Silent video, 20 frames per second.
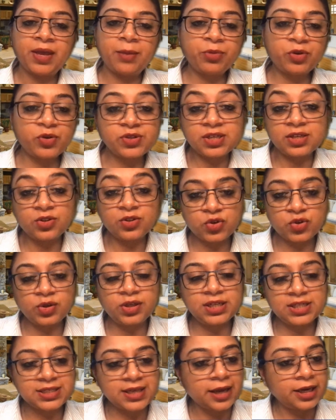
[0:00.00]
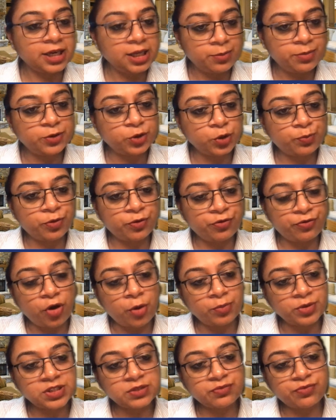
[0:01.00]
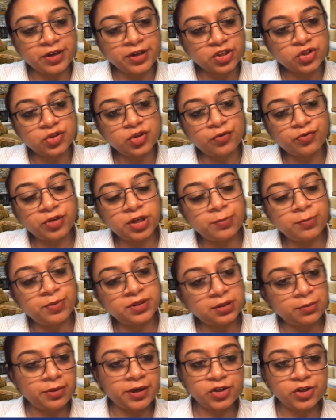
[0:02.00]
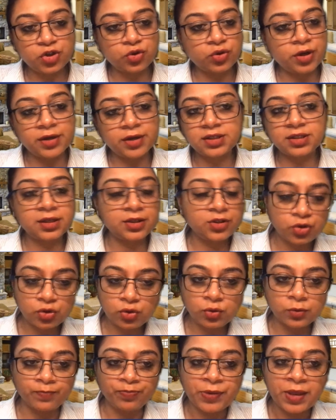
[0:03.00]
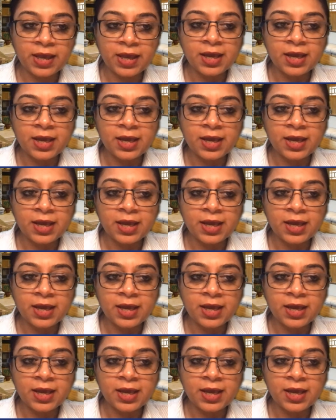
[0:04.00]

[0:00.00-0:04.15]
because insulin is unable to perform its function of keeping the blood sugar under control.